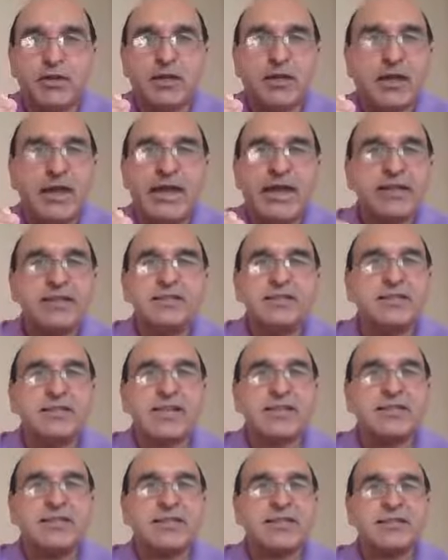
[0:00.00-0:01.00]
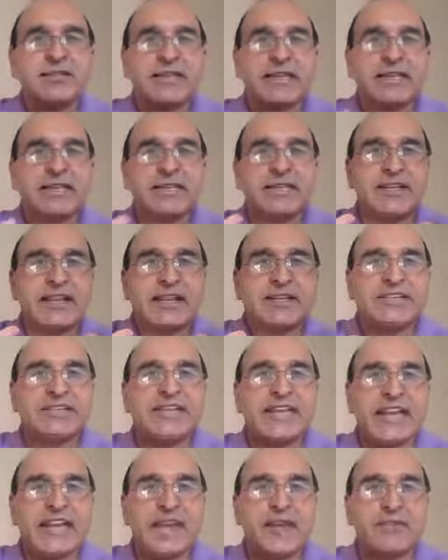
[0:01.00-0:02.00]
And CSS is an
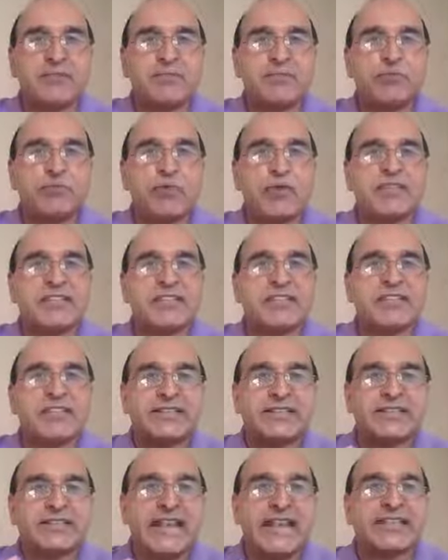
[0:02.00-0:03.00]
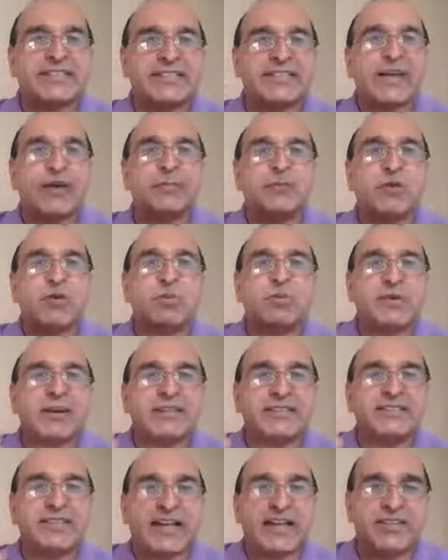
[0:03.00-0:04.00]
exam which is the test of your
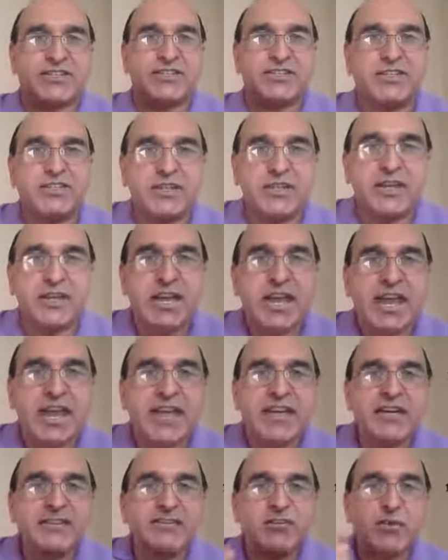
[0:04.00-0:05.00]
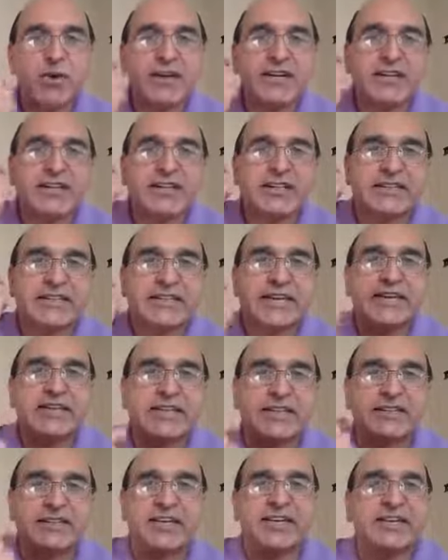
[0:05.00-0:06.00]
personality. And if you are not a
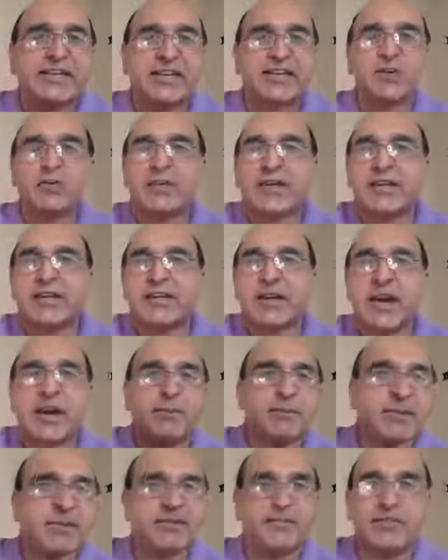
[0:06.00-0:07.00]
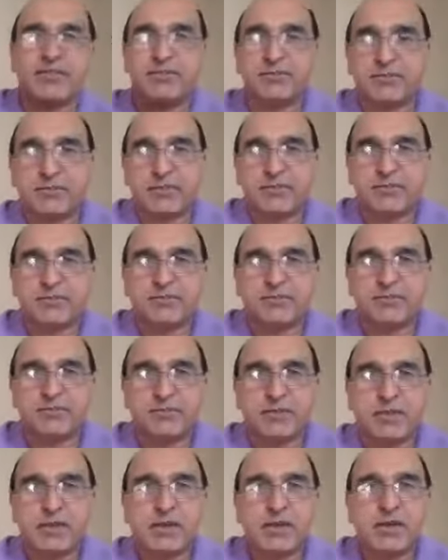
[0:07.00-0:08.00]
critical thinker, you cannot be a CSP.
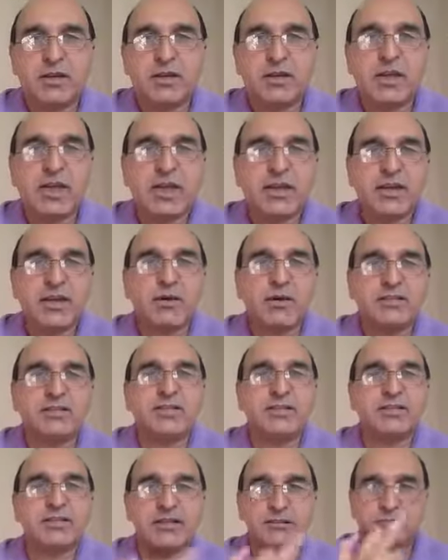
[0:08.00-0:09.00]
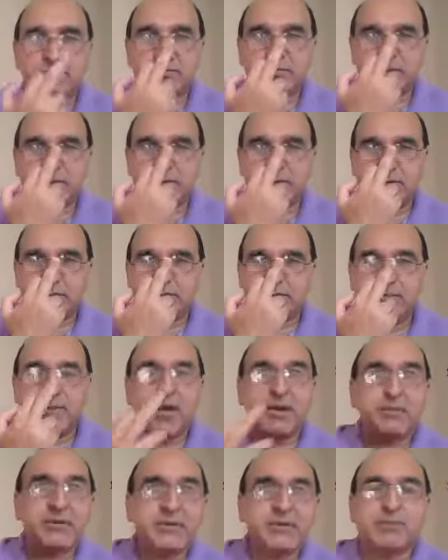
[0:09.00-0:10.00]
In our system,
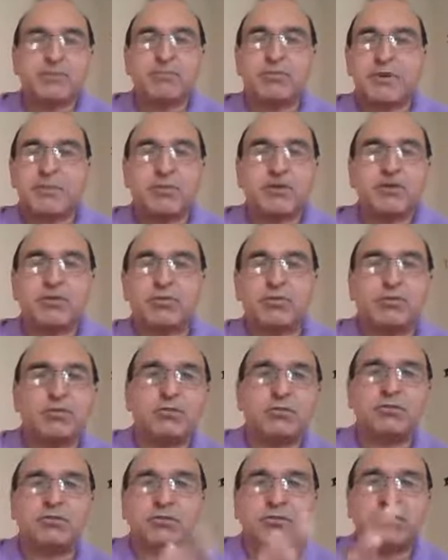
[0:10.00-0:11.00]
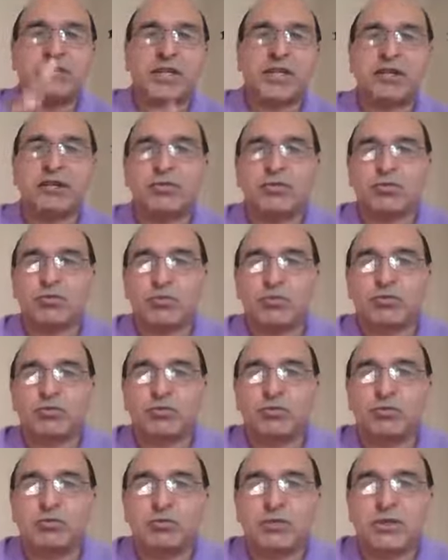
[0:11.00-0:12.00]
maybe some people, they go
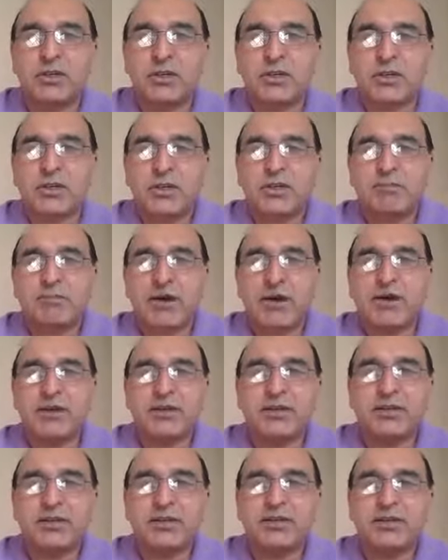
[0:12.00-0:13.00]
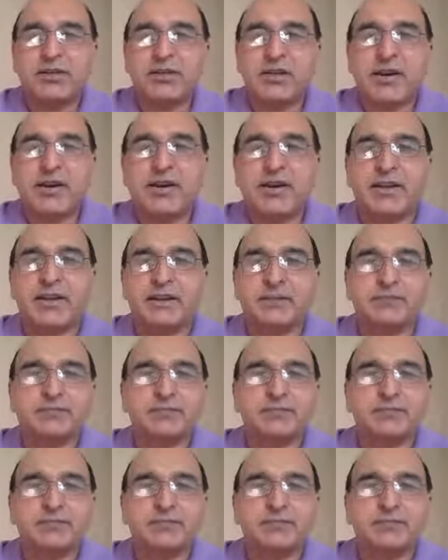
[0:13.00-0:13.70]
through by learning,